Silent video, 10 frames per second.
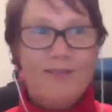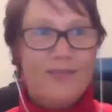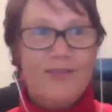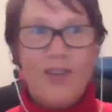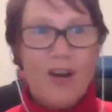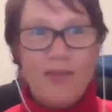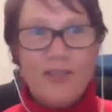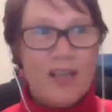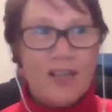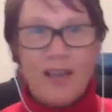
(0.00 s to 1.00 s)
5,
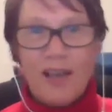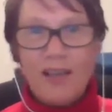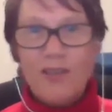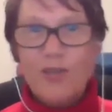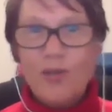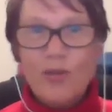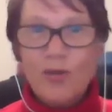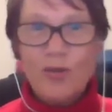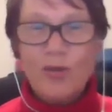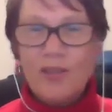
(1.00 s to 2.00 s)
10Ks to
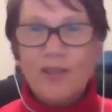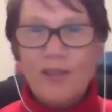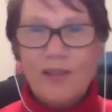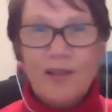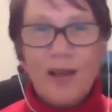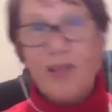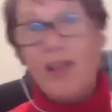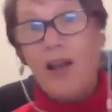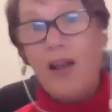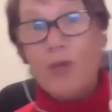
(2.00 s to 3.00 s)
school and
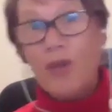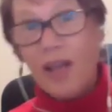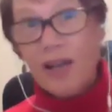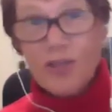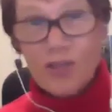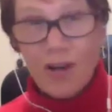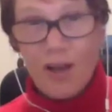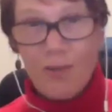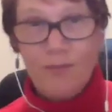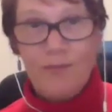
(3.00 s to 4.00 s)
then go home at
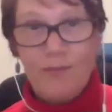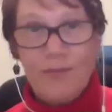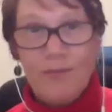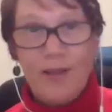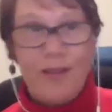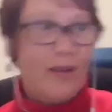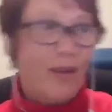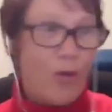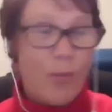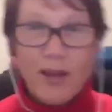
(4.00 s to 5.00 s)
lunchtime and then
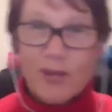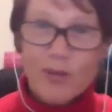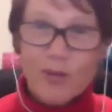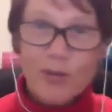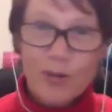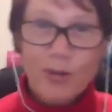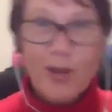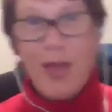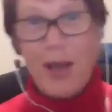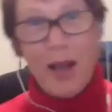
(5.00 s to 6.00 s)
go back to school
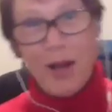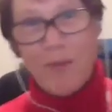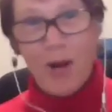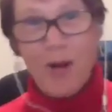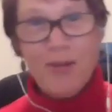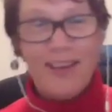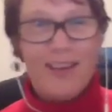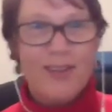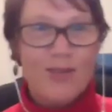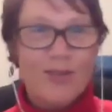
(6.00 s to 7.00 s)
and then come home
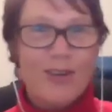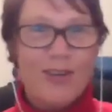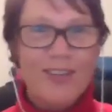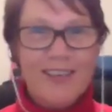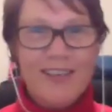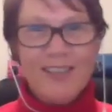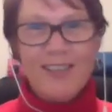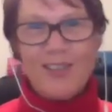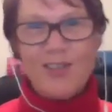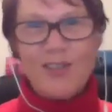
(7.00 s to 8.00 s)
again. So
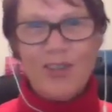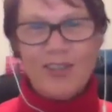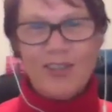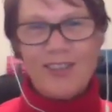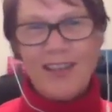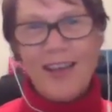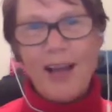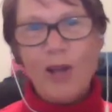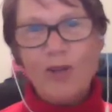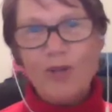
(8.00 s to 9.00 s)
it's not that they
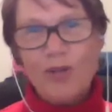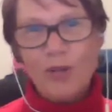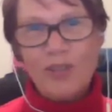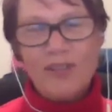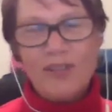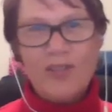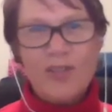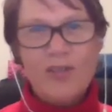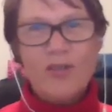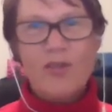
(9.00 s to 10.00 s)
can't do it. It's
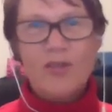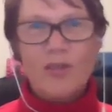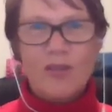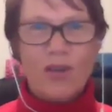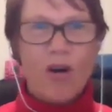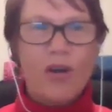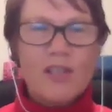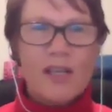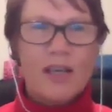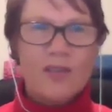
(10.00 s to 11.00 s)
just the
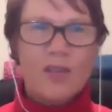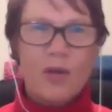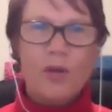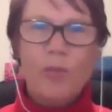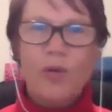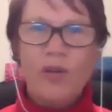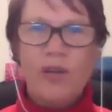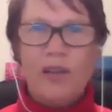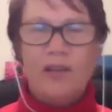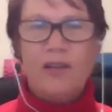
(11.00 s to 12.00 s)
context that we put it
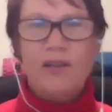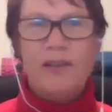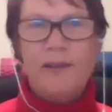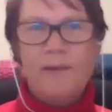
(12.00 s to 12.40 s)
in, I think.